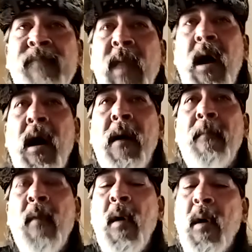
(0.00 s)
um,
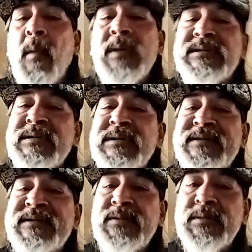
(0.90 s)
what service
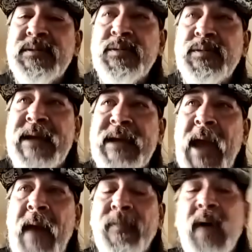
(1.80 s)
do we
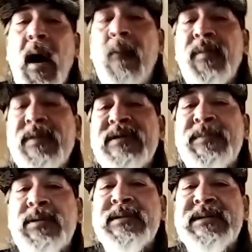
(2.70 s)
have to offer this
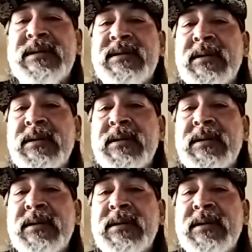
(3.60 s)
person?